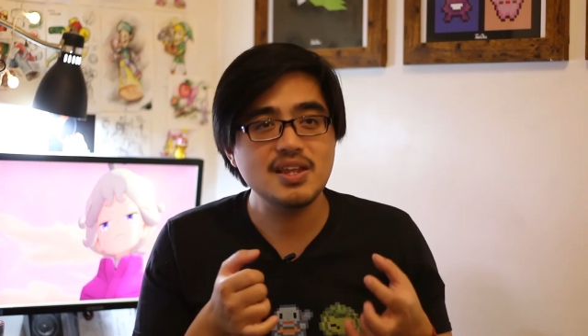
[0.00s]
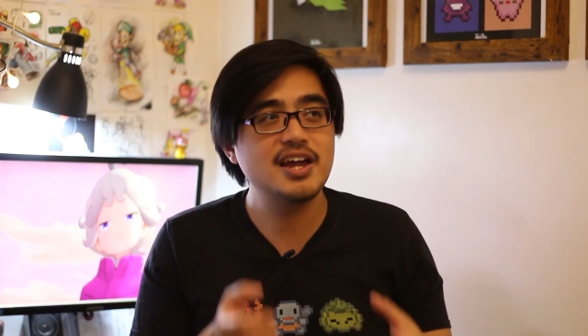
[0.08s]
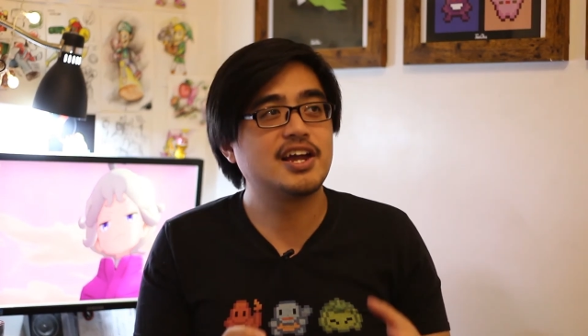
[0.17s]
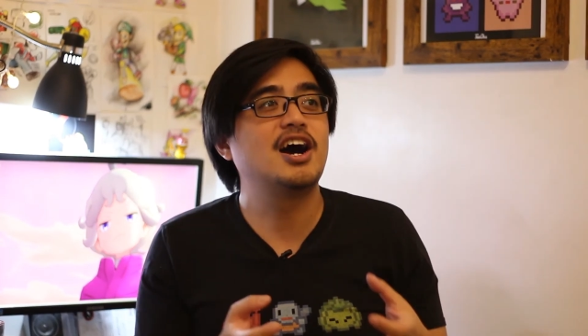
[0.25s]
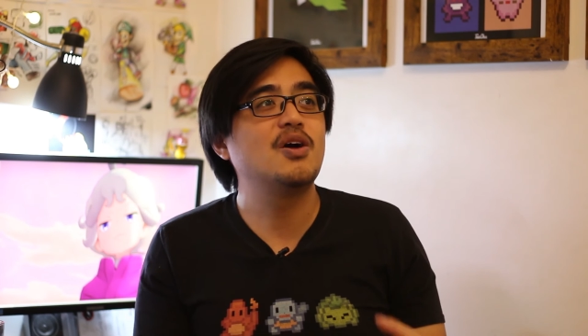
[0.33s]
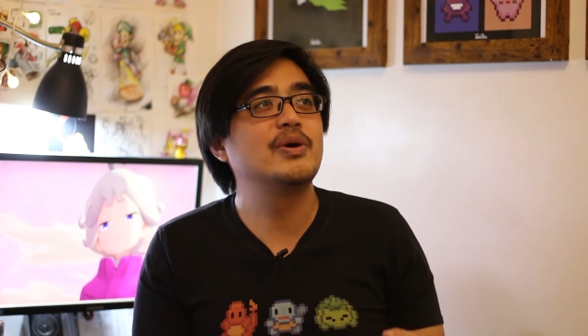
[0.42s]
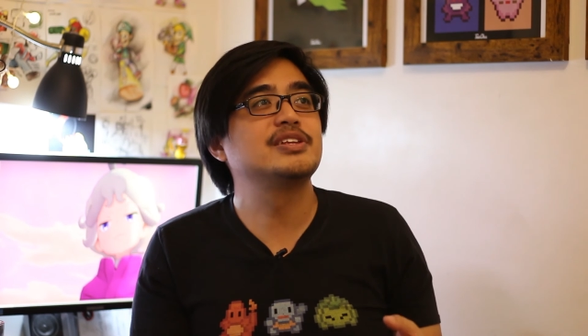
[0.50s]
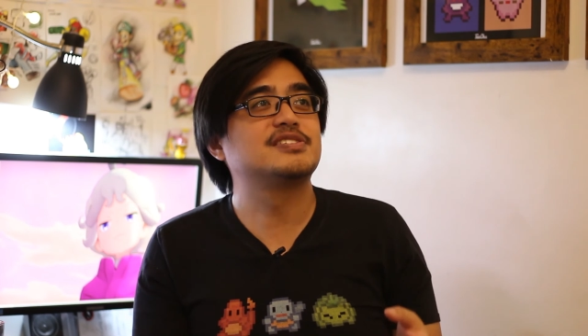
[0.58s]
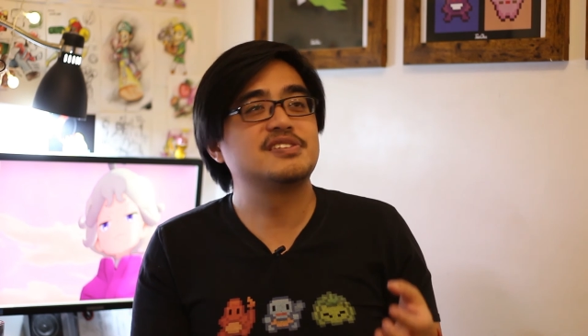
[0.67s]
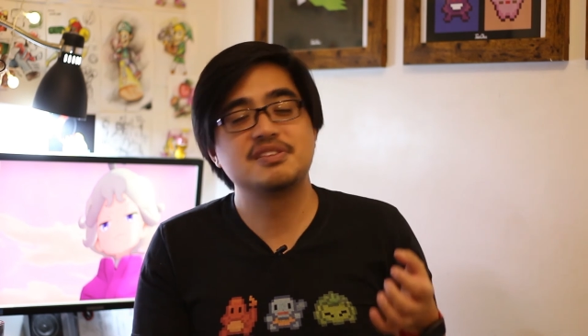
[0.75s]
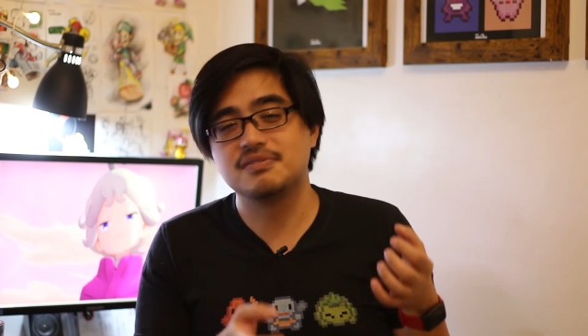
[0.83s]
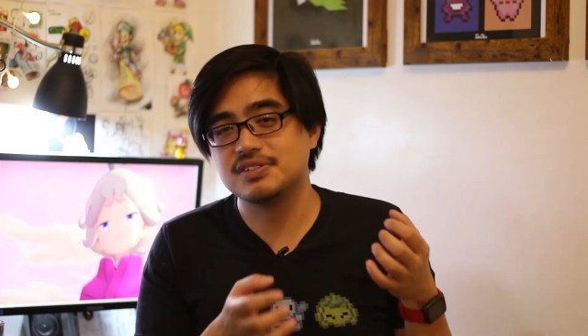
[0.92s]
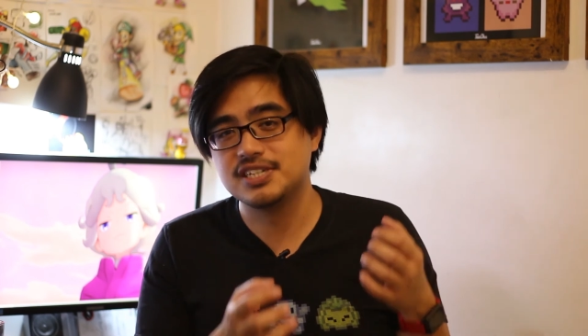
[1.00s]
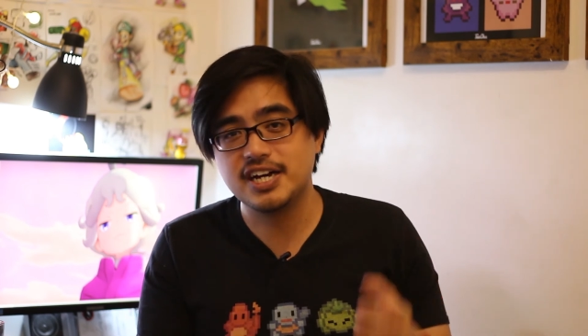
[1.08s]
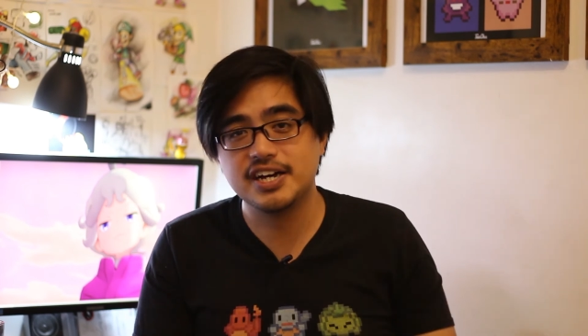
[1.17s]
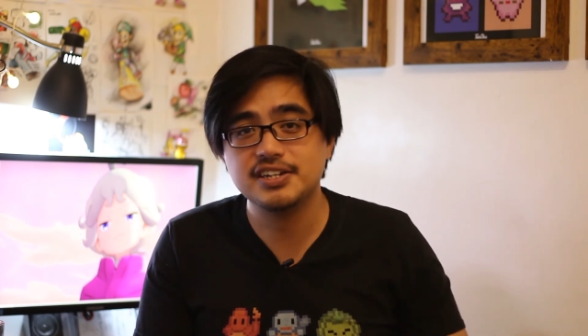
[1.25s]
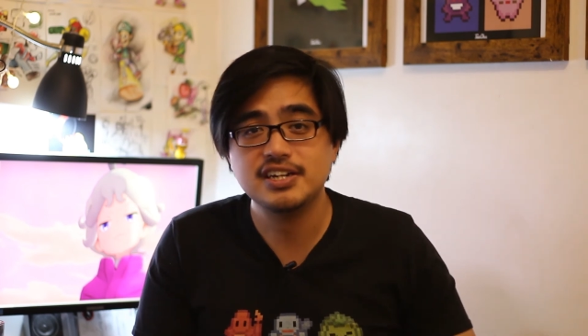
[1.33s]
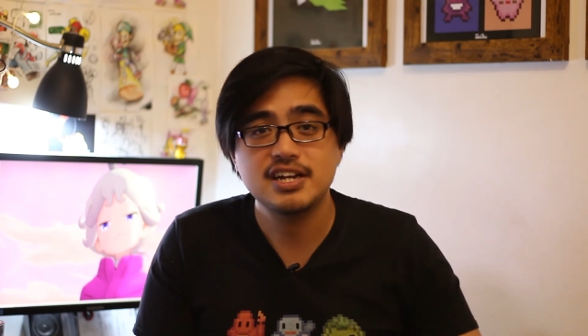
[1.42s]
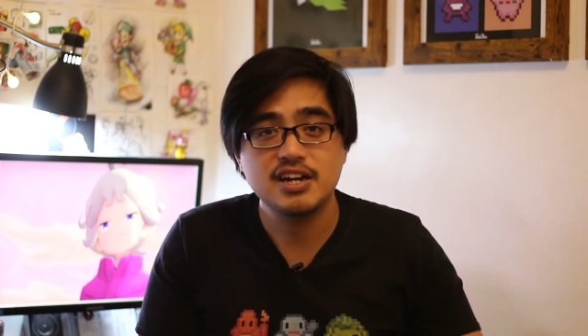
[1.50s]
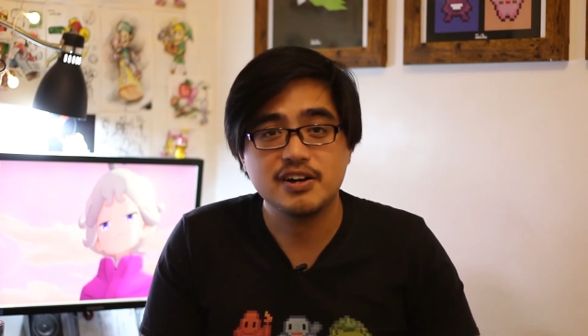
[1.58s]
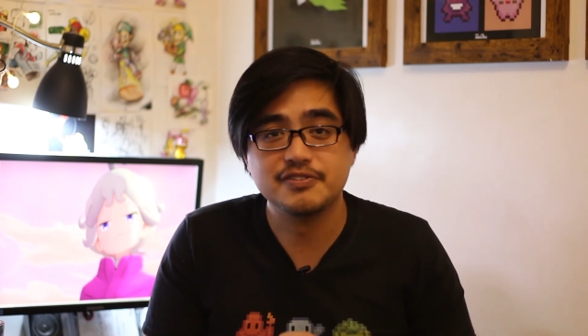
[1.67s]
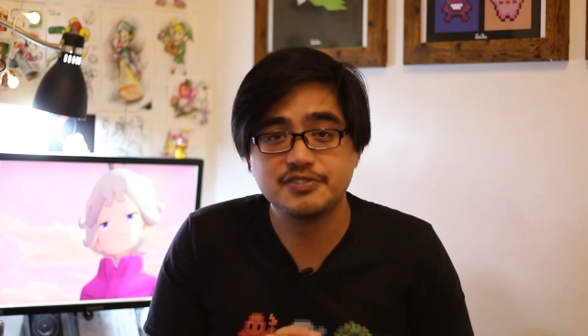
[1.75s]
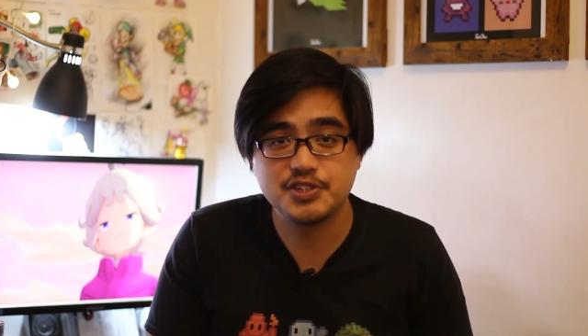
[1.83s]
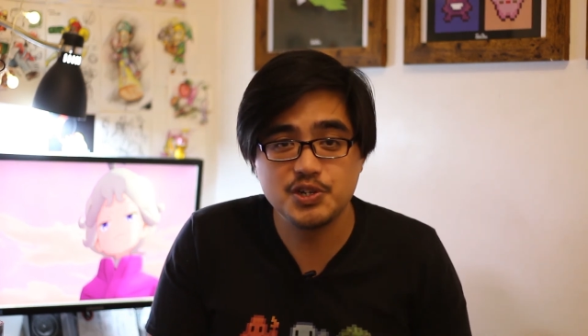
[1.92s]
I can't wait to see the return
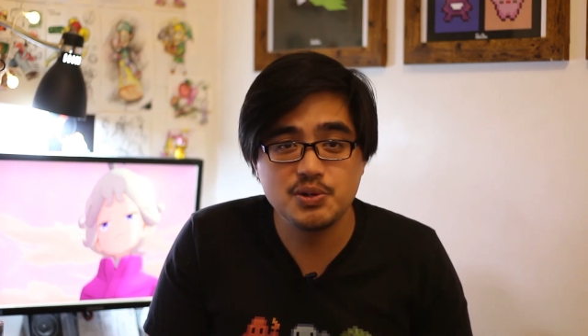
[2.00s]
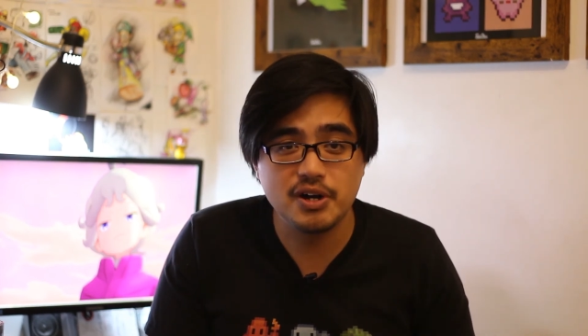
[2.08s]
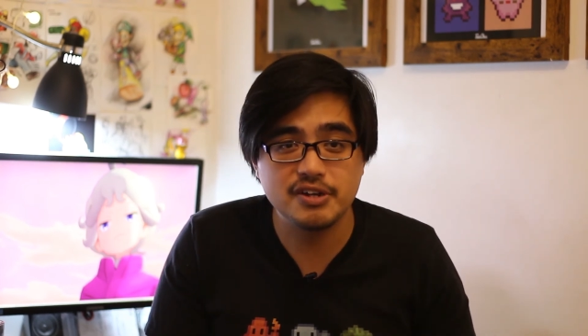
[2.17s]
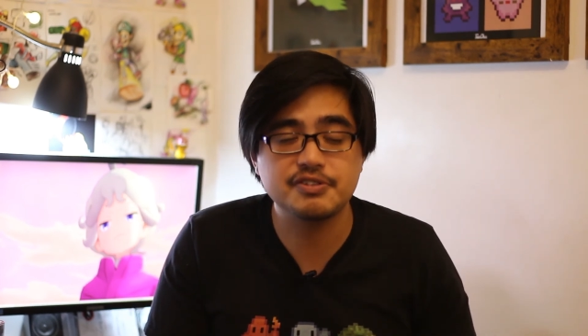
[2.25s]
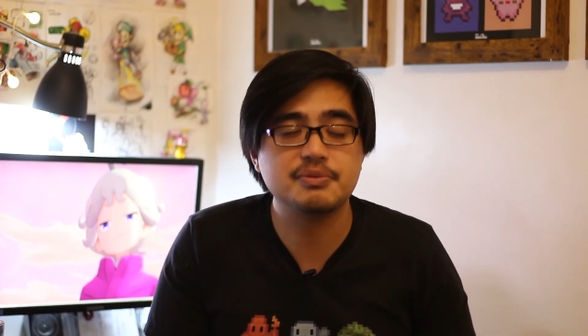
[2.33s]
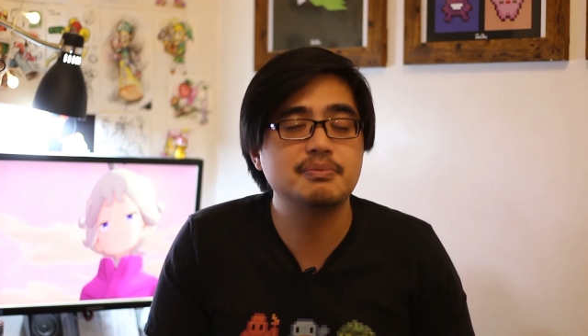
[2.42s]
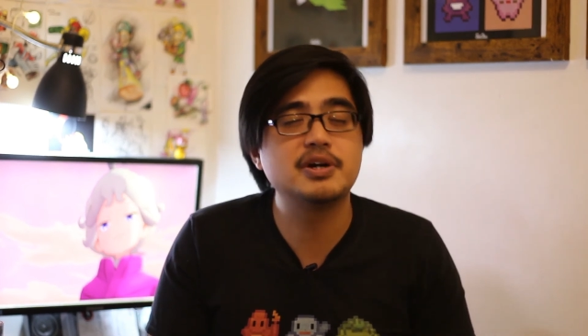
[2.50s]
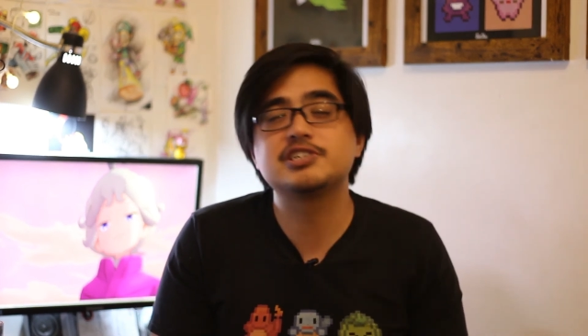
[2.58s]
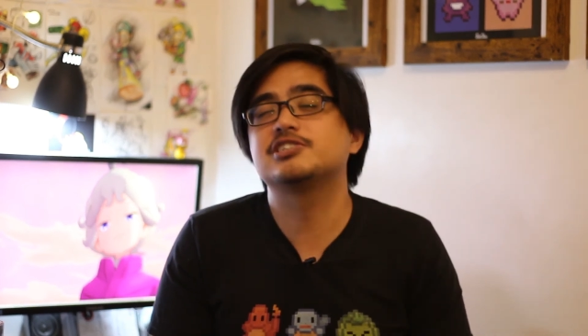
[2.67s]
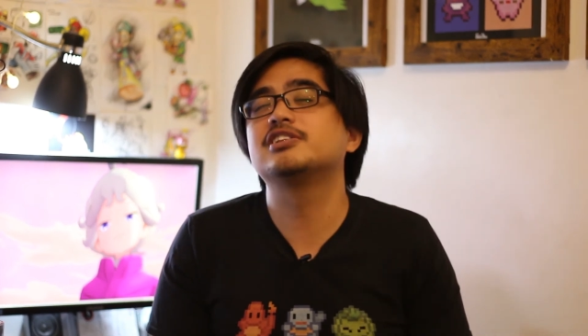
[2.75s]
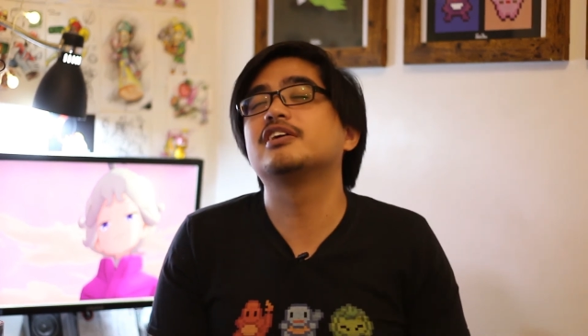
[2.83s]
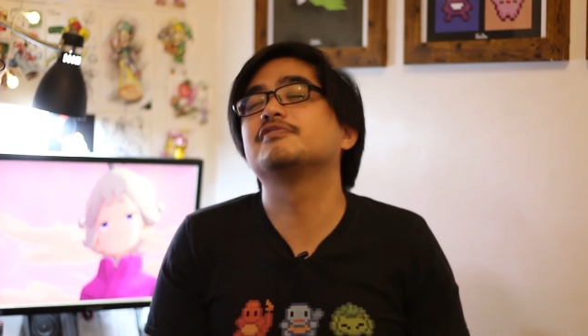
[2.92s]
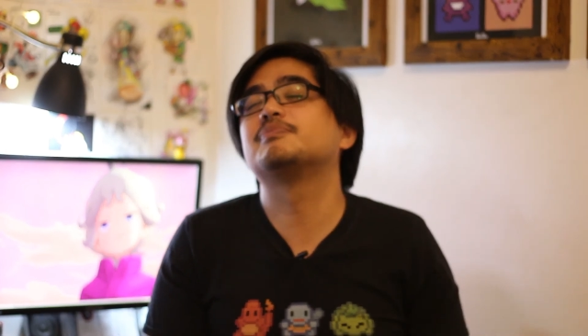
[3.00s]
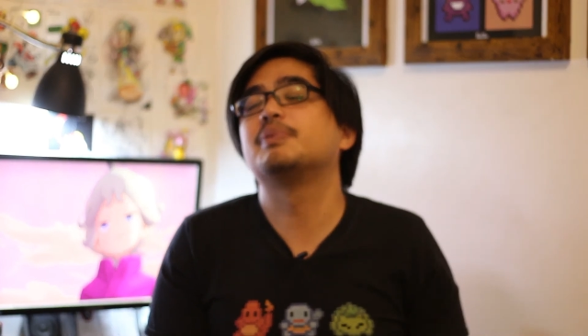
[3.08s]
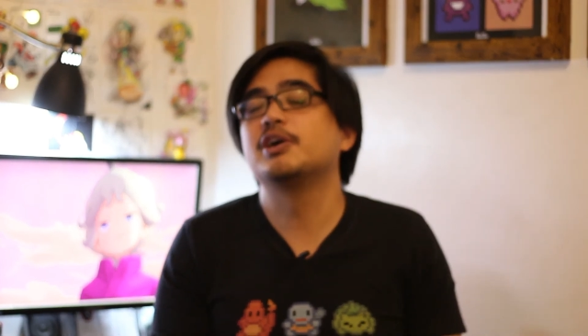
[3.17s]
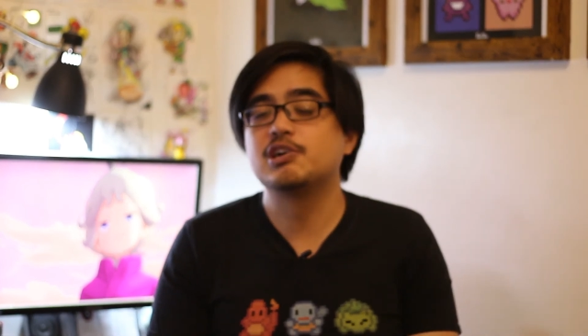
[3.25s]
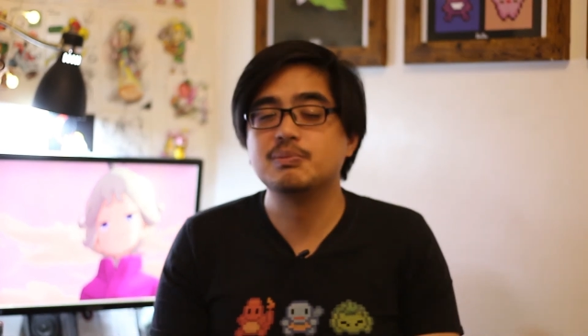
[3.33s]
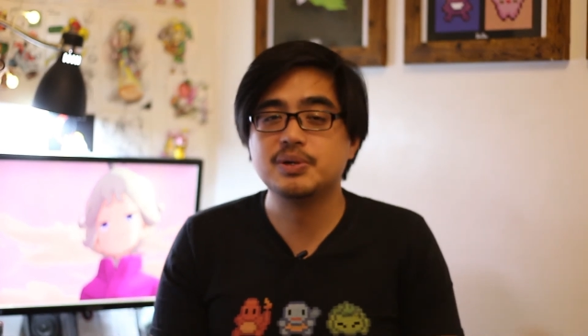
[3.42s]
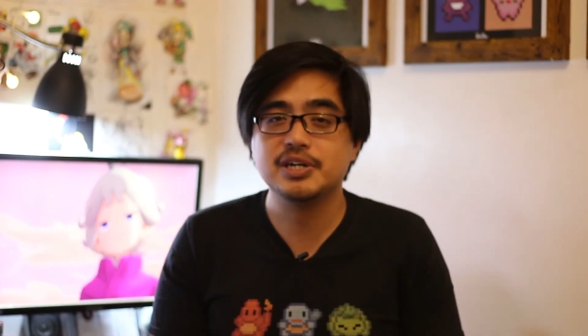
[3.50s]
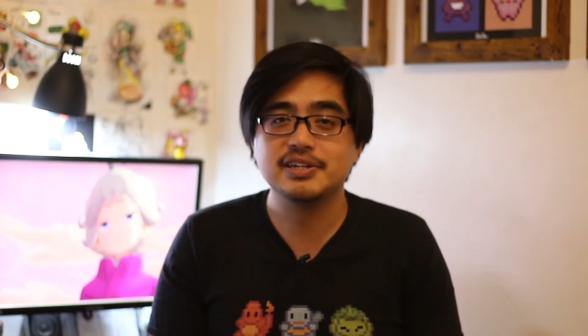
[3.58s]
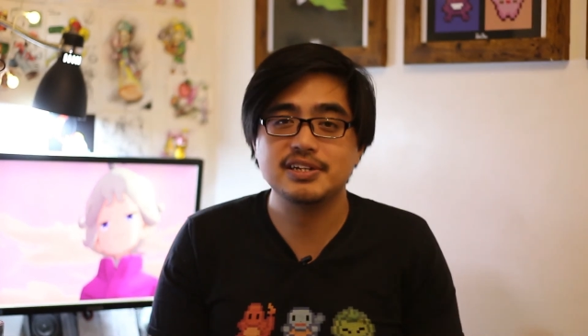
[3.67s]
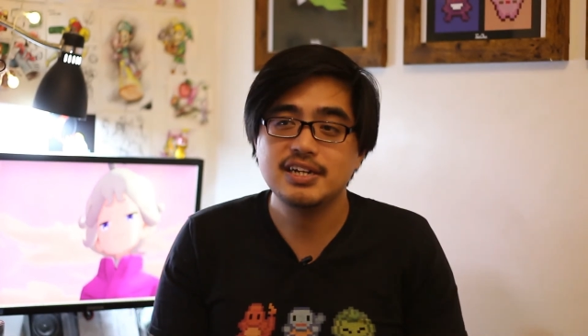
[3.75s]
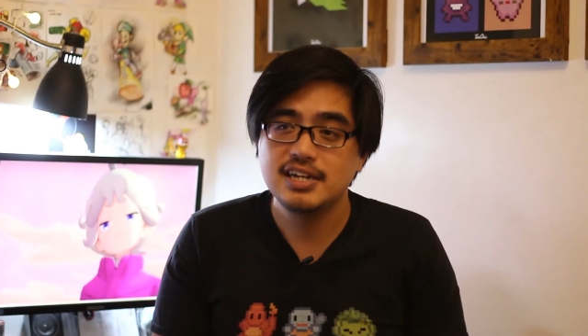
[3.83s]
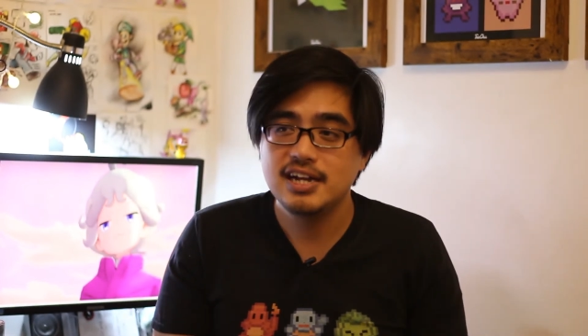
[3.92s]
of 200 much-loved
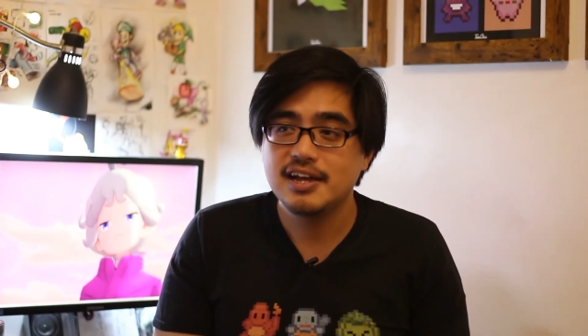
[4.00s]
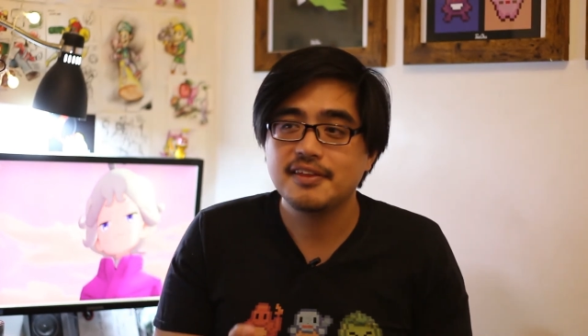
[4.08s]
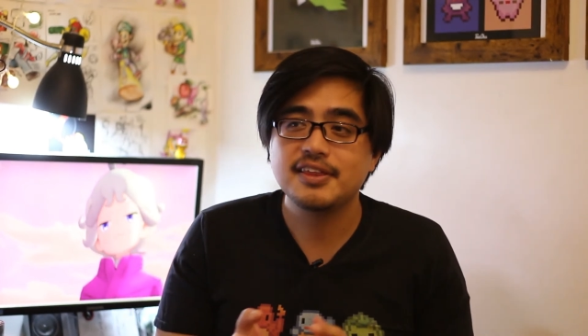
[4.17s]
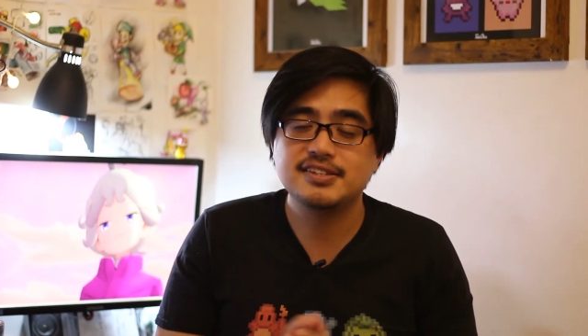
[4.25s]
Pokemon.